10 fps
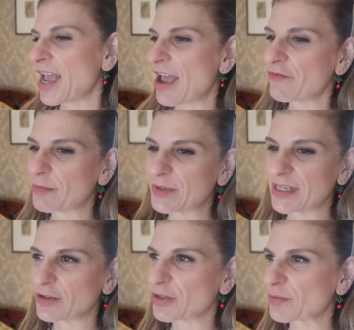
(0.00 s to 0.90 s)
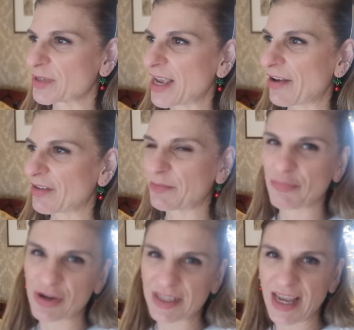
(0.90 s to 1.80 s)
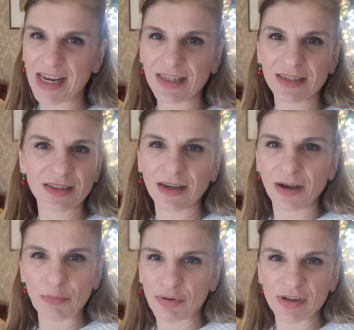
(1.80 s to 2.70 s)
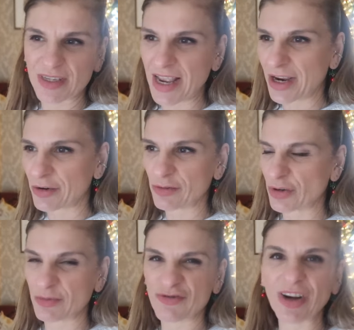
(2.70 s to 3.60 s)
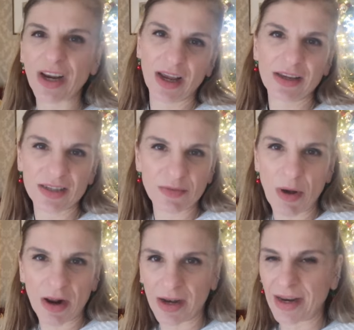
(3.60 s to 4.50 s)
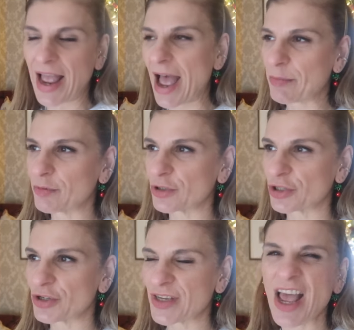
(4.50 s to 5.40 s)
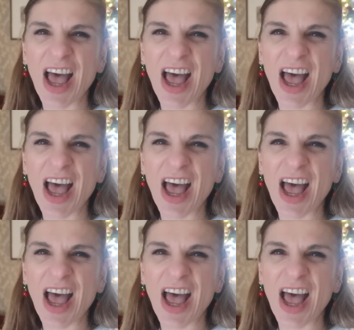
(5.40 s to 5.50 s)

Everybody else was having pretend Prosecco, so it was really sparkling apple juice.